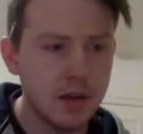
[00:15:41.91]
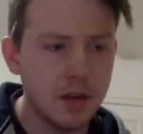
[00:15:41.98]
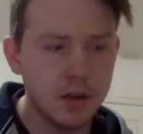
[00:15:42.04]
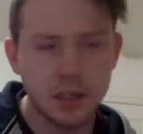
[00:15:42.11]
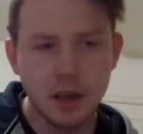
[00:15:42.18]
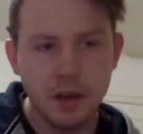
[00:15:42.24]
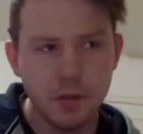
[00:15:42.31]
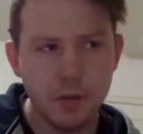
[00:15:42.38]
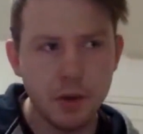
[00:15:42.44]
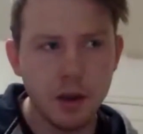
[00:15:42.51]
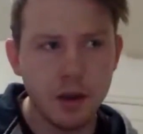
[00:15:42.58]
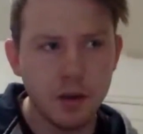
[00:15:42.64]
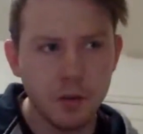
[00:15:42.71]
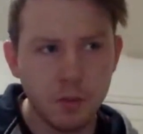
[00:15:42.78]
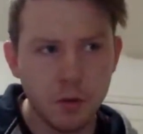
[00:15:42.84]
or 7
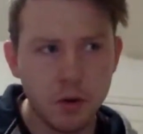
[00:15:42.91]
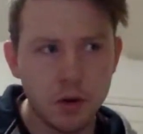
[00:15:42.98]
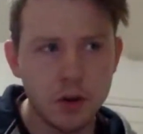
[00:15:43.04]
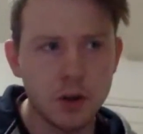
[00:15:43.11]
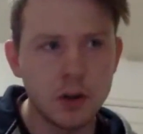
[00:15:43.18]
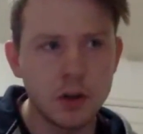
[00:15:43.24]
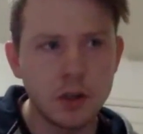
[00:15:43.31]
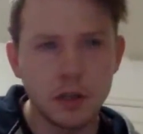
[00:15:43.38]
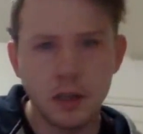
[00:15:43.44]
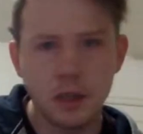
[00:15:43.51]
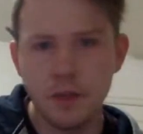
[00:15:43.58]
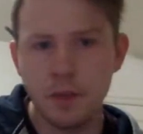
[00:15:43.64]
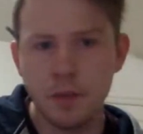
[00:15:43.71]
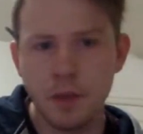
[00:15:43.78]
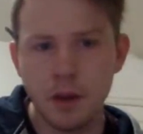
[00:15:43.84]
minus 1,
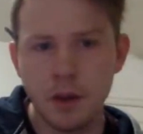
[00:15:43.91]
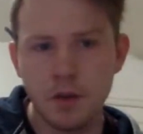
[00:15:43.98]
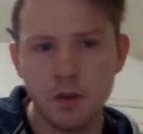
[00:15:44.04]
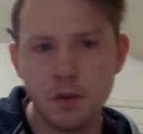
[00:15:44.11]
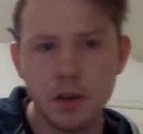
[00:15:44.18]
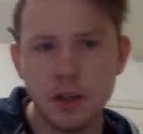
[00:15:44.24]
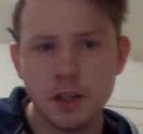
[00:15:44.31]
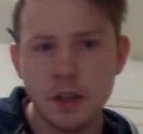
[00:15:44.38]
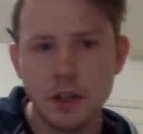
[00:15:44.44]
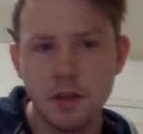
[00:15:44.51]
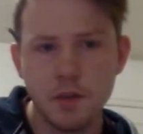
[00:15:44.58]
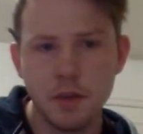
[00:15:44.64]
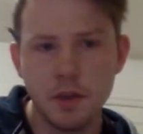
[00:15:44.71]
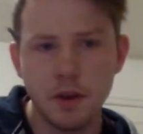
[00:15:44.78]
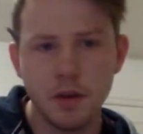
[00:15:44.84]
7 minus 3,
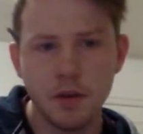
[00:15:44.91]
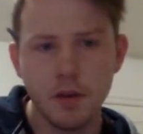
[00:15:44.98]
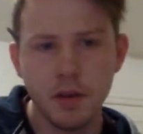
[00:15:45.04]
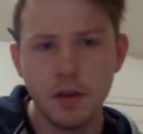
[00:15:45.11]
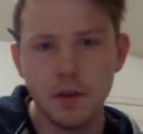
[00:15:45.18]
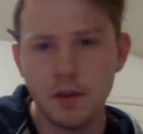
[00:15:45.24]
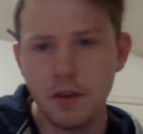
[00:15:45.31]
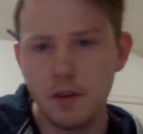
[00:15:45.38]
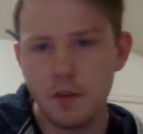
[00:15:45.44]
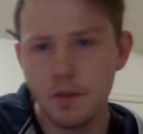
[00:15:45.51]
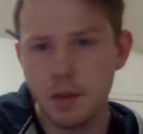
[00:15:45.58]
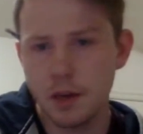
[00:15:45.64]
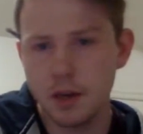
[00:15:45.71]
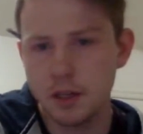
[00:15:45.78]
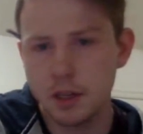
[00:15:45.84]
7 minus 5, 7
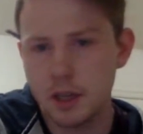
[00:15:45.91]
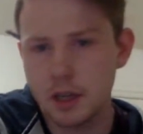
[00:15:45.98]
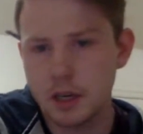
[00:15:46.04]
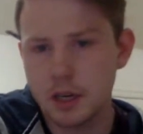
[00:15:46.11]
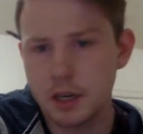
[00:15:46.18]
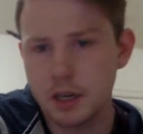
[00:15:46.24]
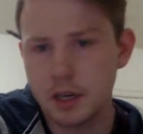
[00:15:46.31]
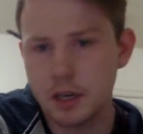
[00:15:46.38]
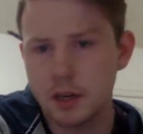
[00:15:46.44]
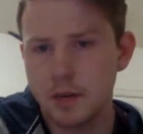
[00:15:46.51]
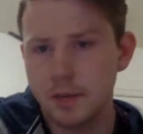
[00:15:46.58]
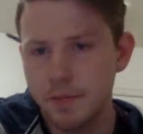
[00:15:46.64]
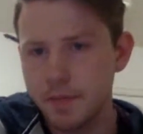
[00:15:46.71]
minus 19.